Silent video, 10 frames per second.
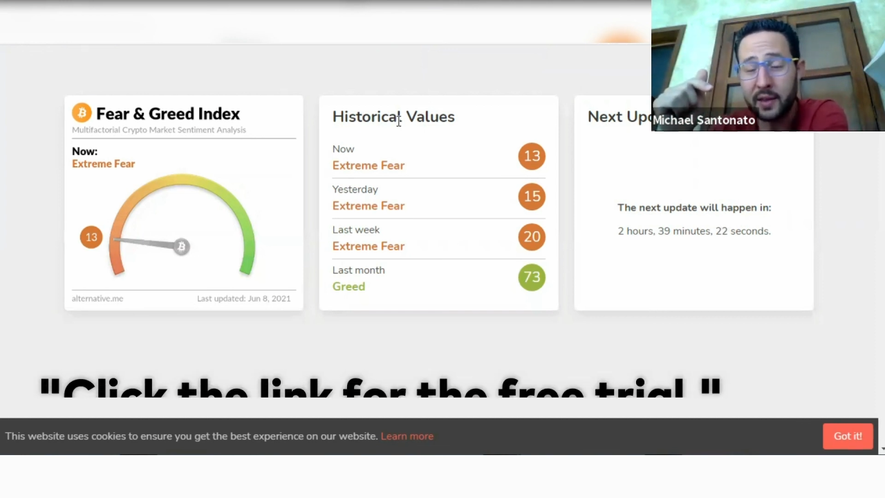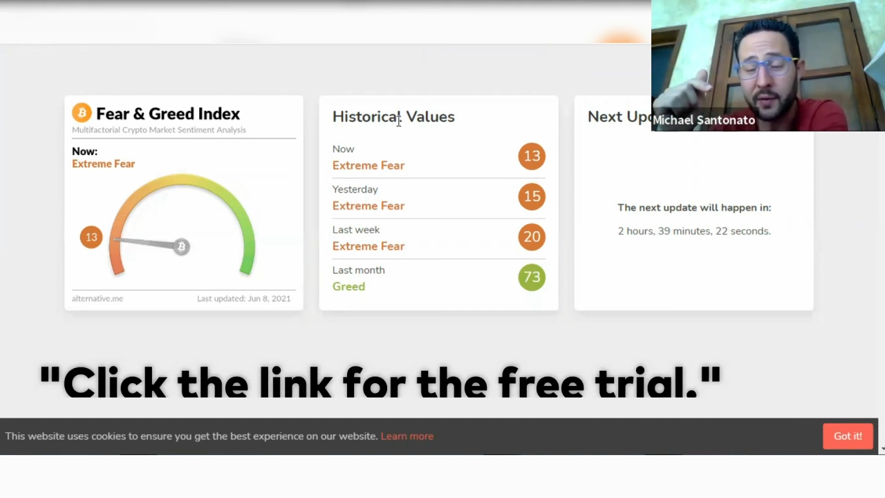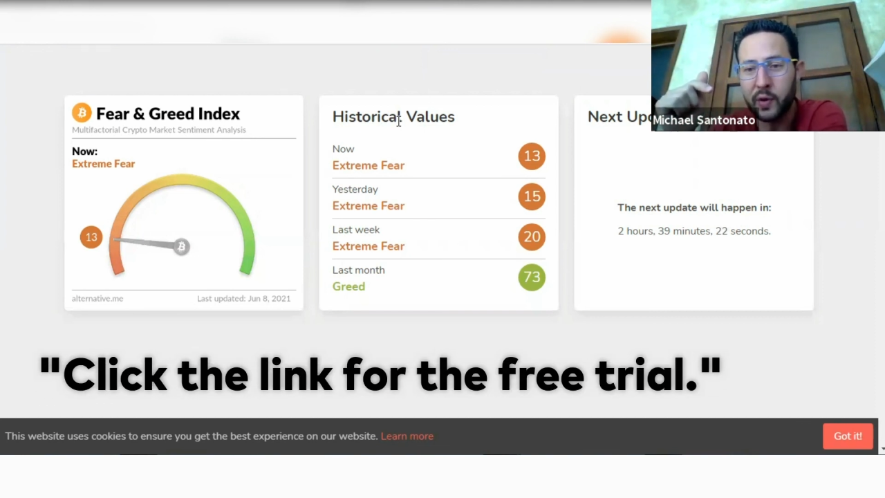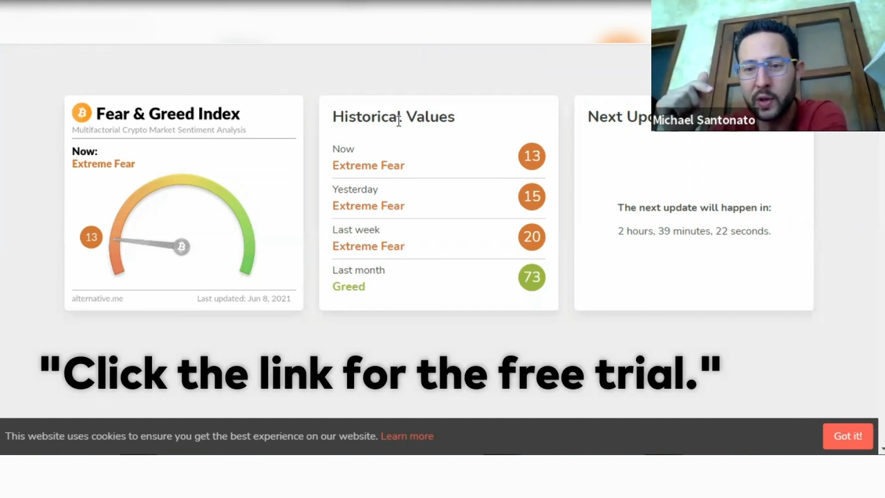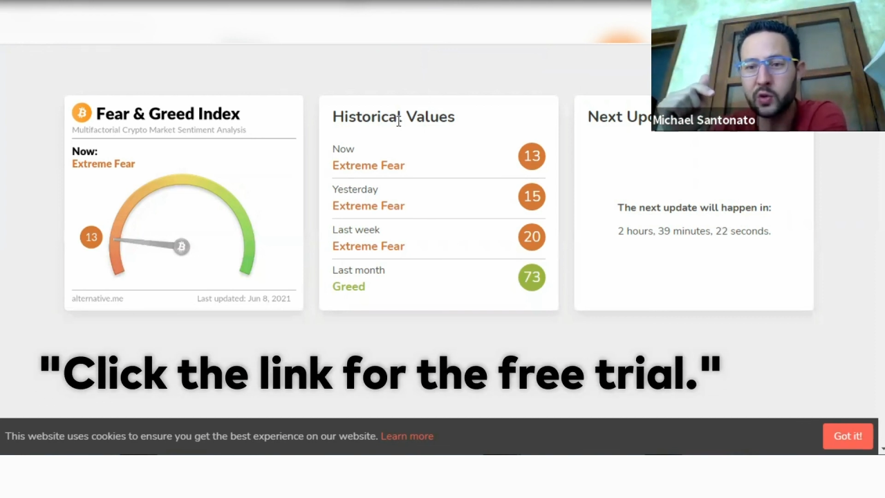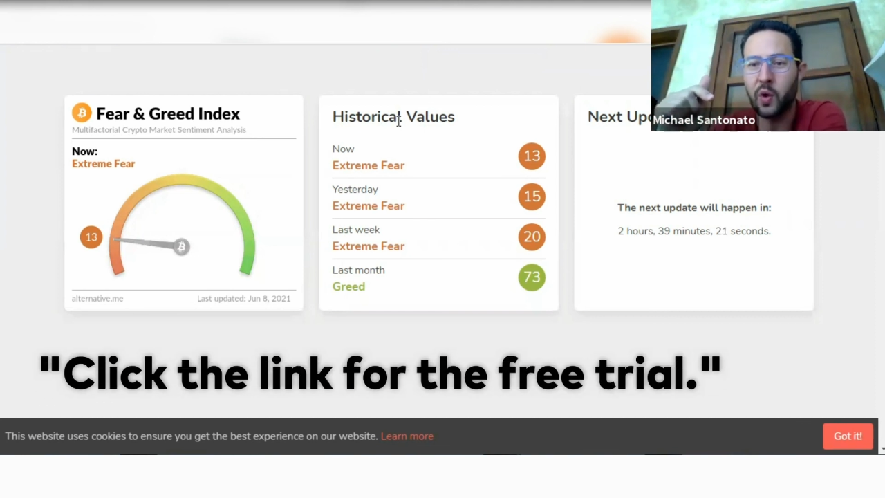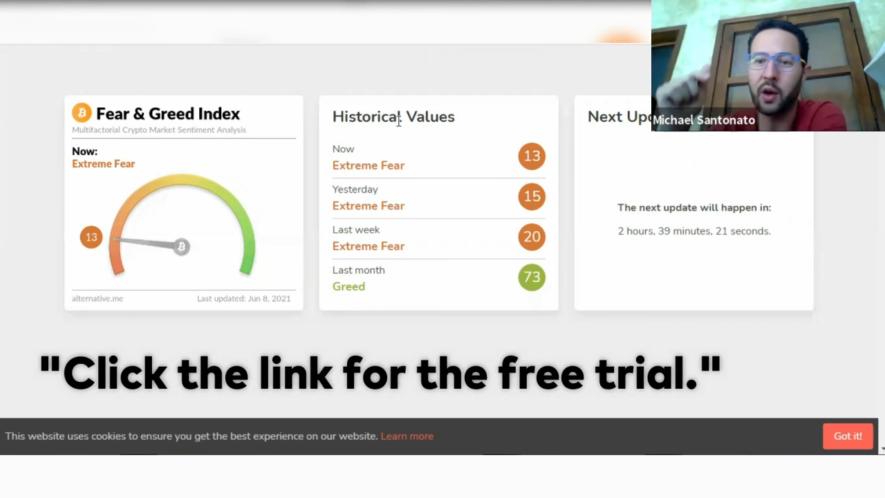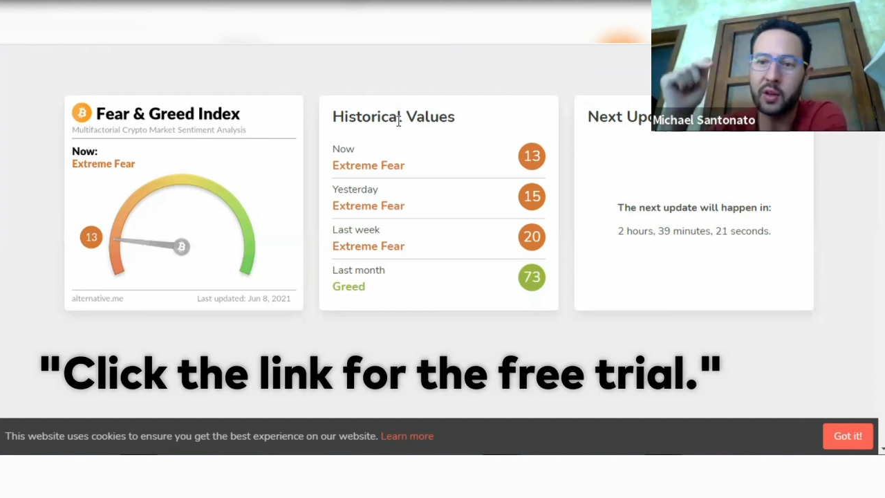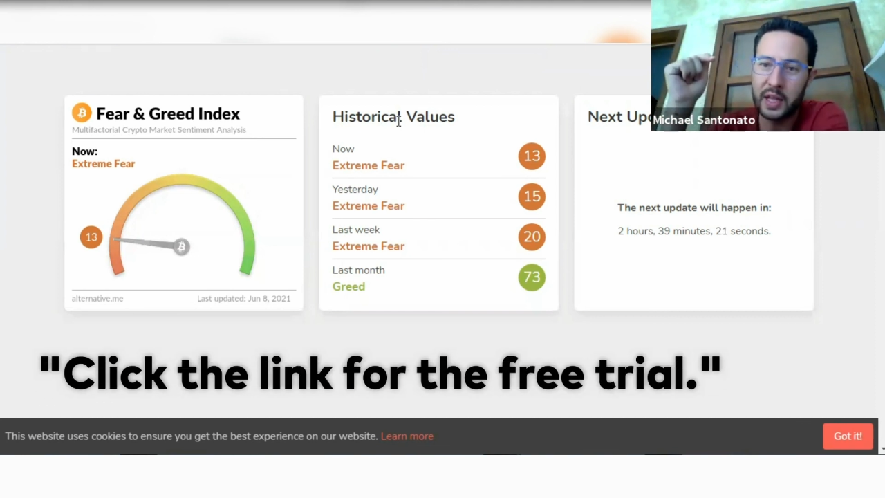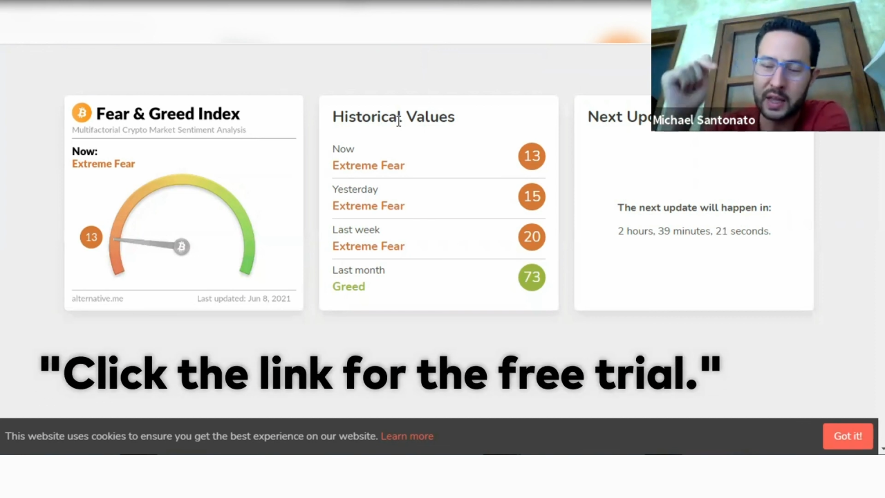the free trial,
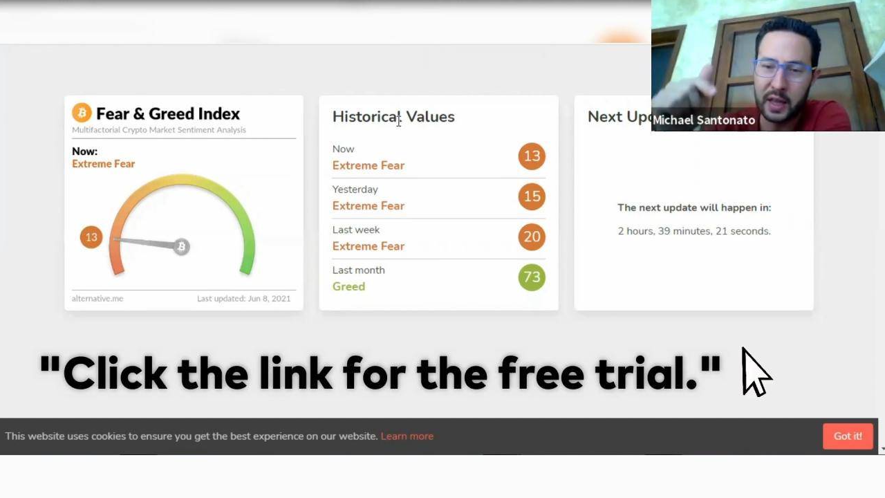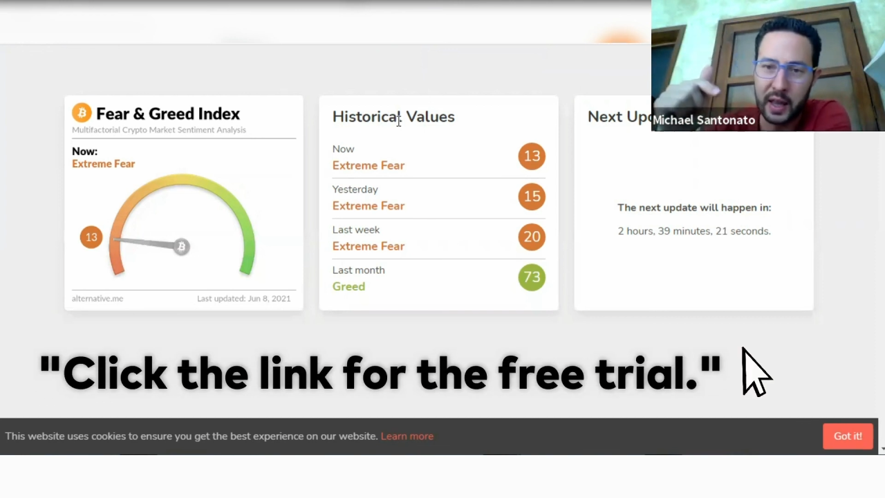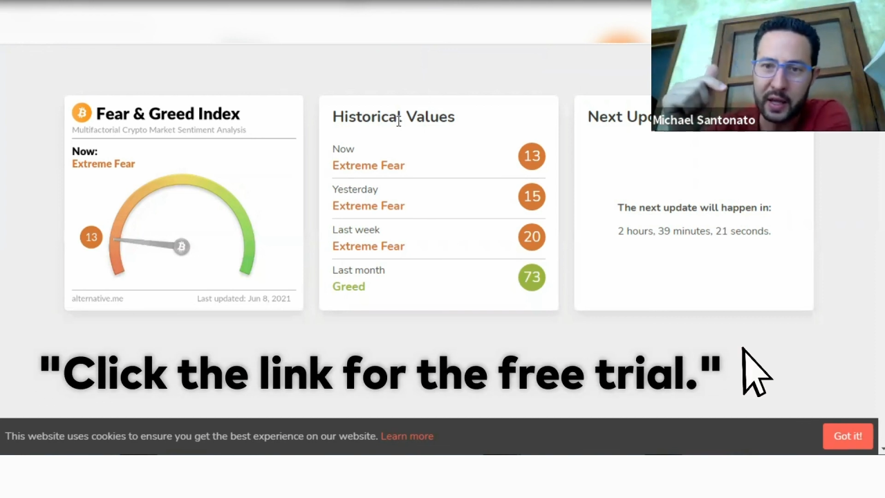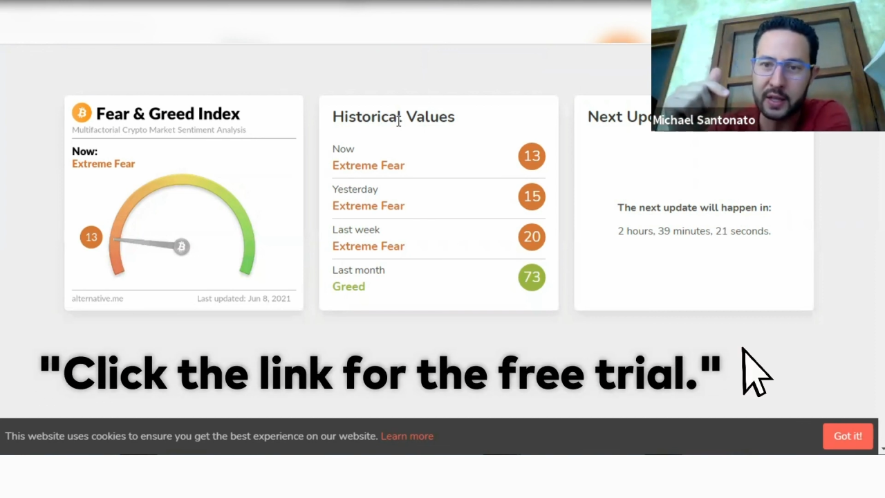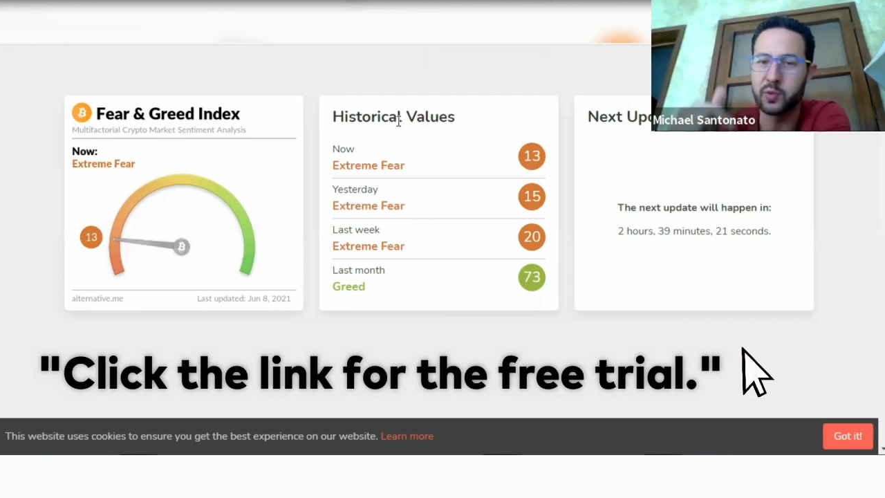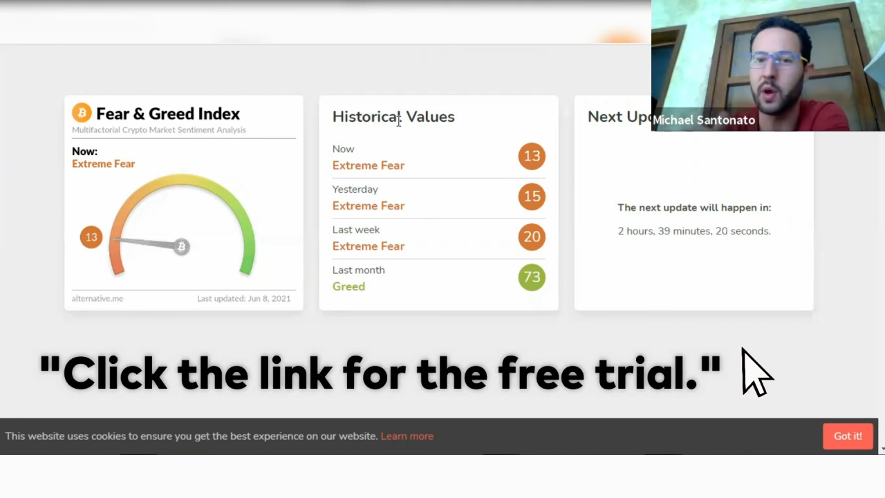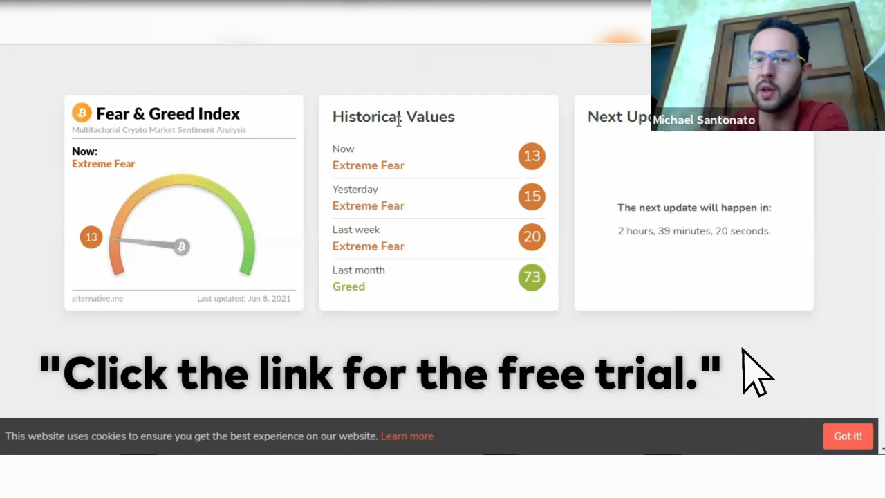click the link as well.